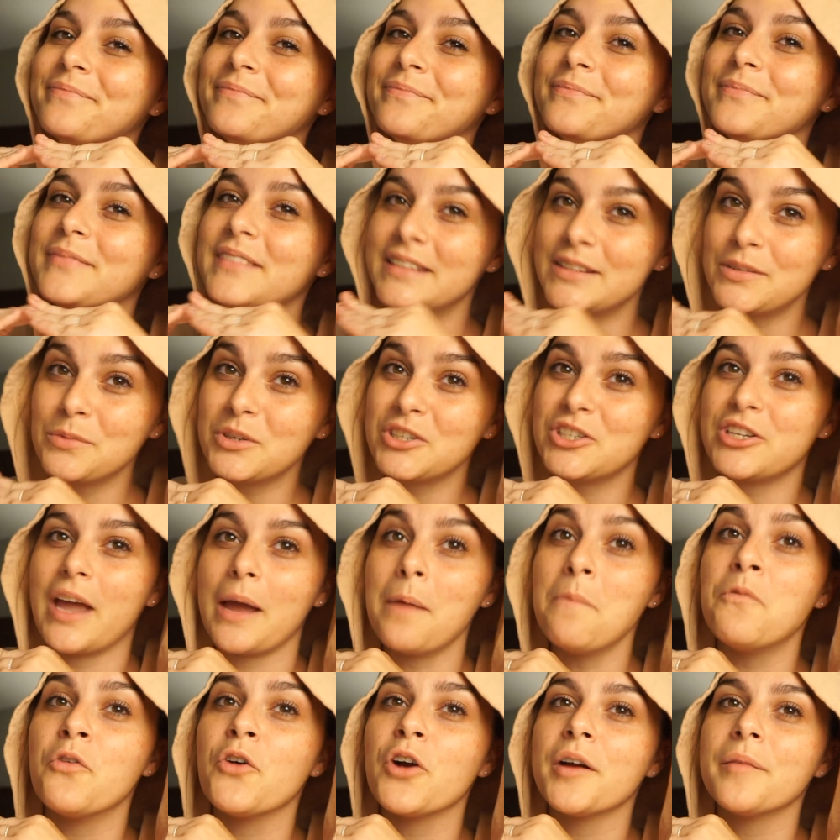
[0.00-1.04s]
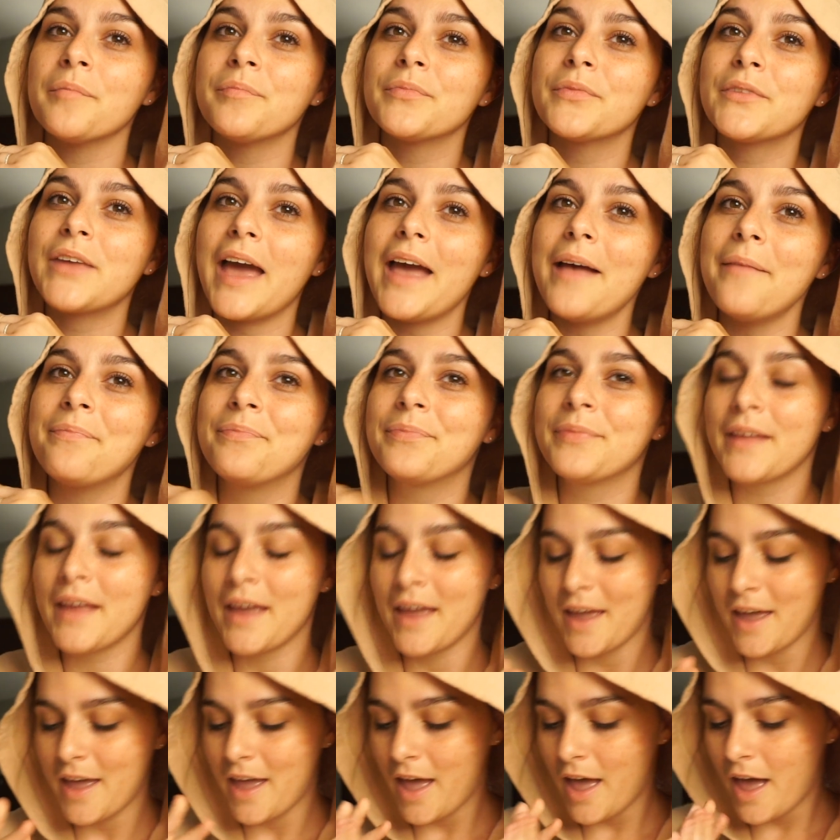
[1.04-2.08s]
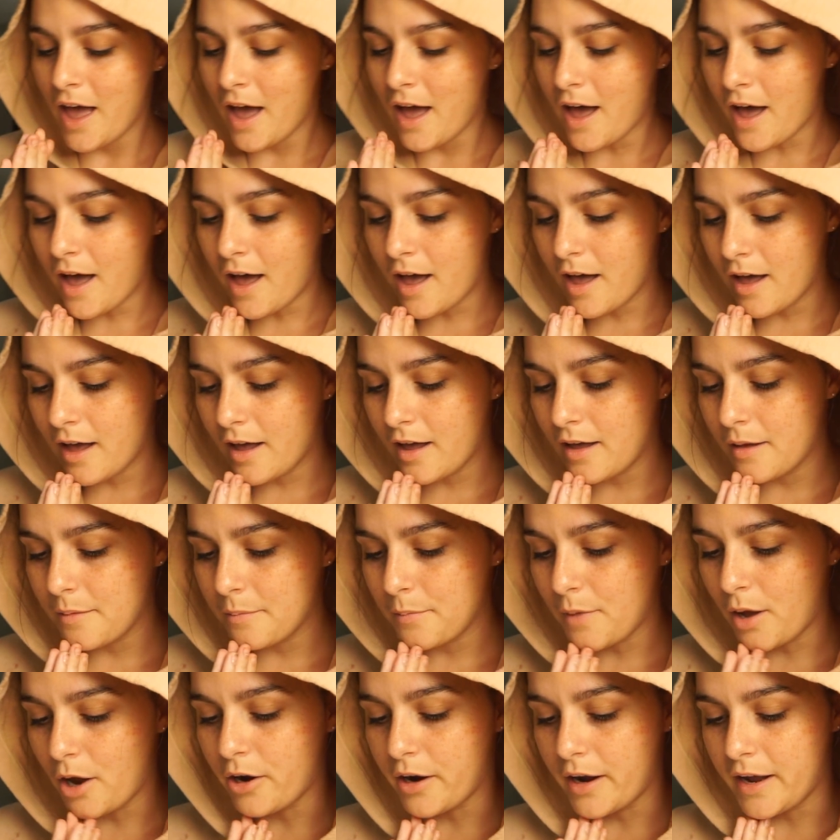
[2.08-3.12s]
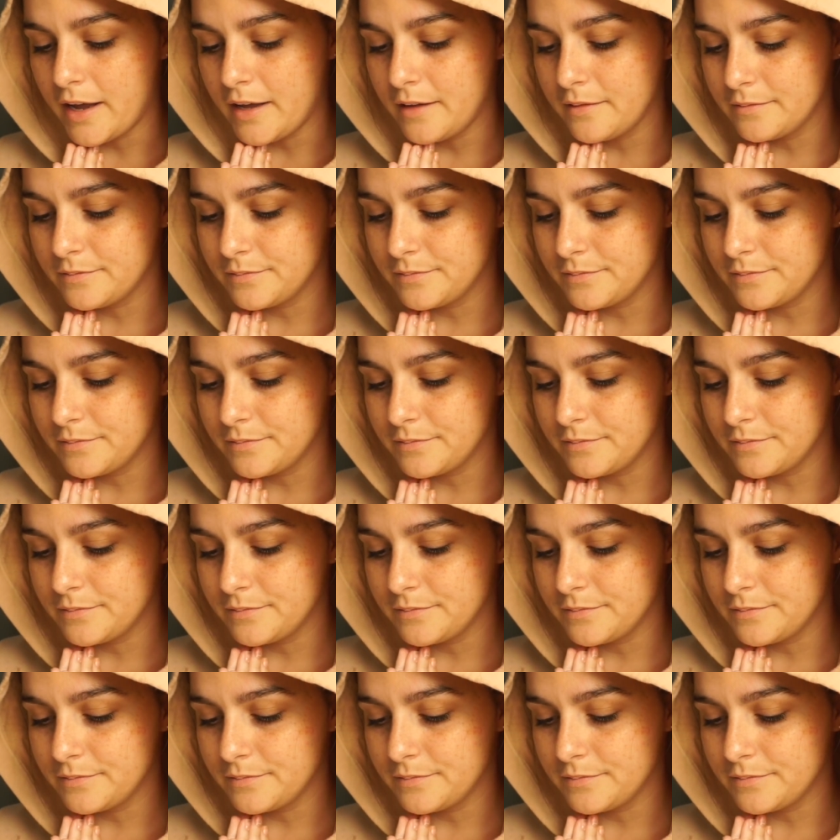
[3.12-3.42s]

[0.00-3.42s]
this is what you came for, okay? All right.